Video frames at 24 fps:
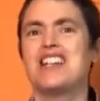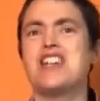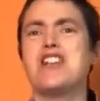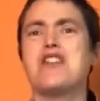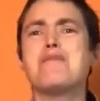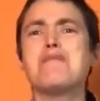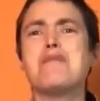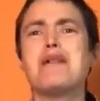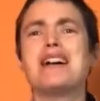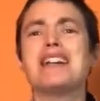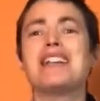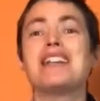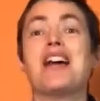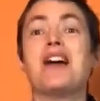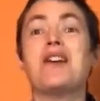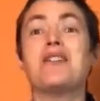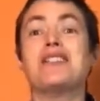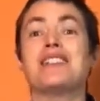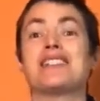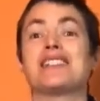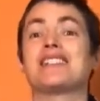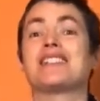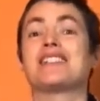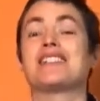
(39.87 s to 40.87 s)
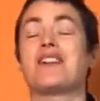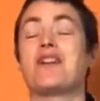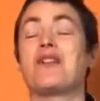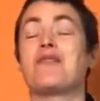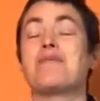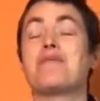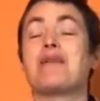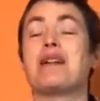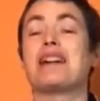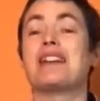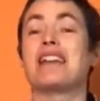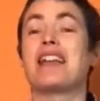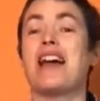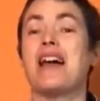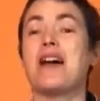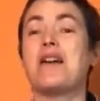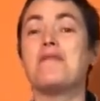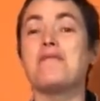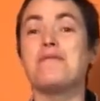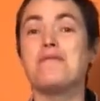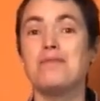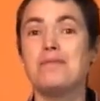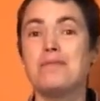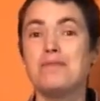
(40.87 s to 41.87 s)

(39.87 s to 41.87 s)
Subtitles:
You might know this song by now.